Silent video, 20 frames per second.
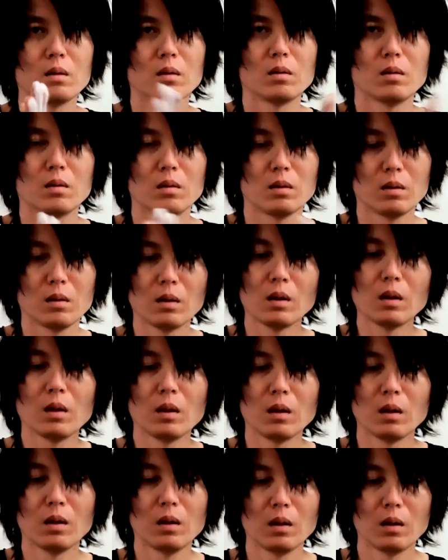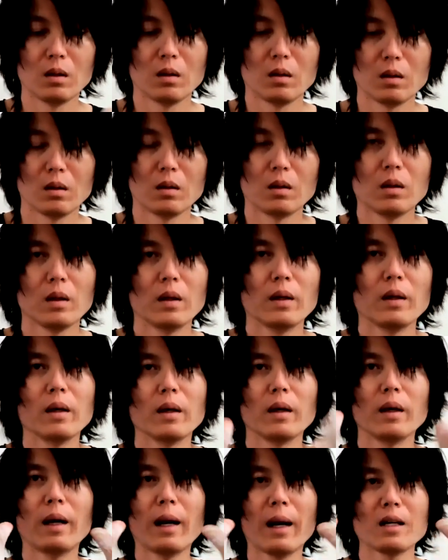It
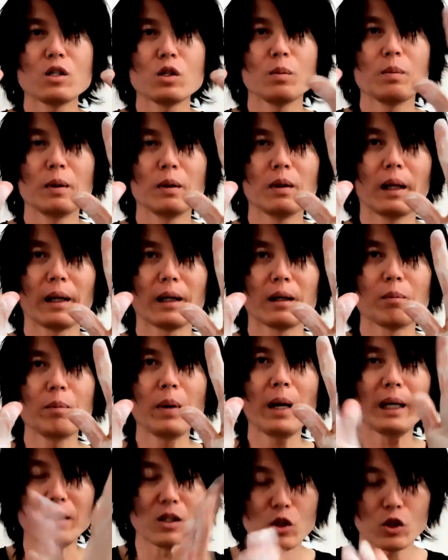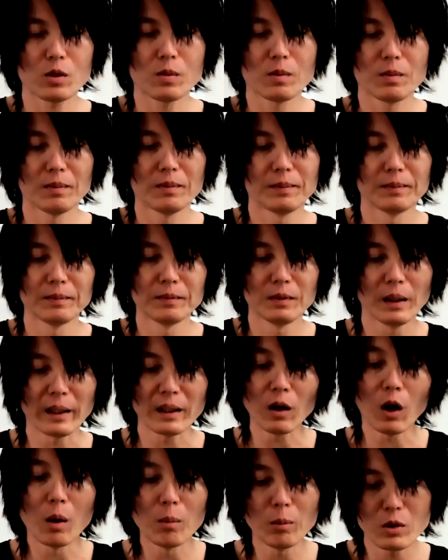has to be like a paste,
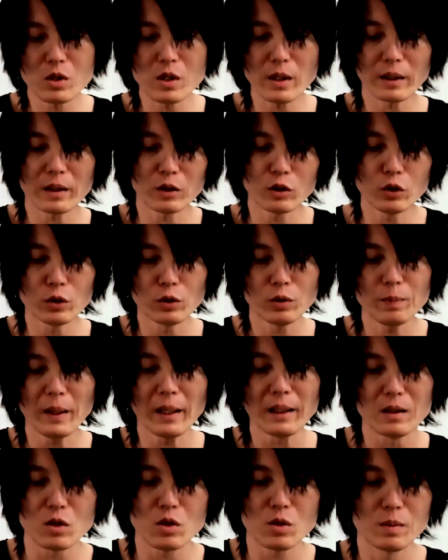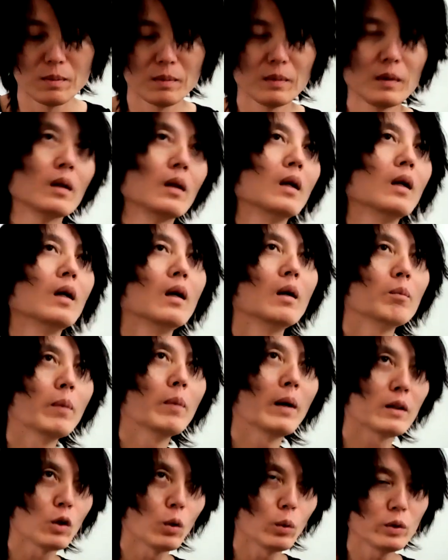like almost like a toothpaste,
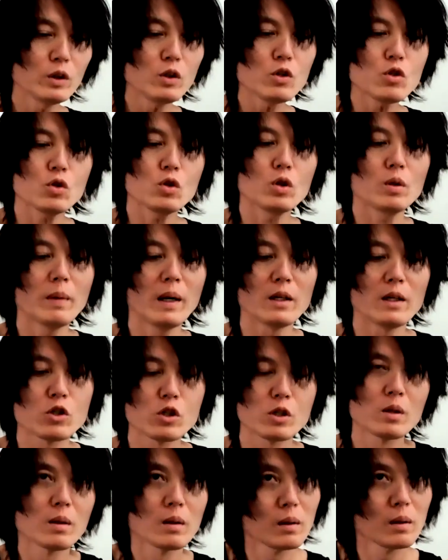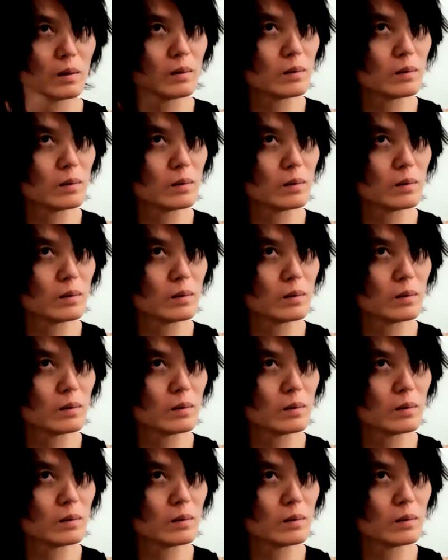but don't use too much.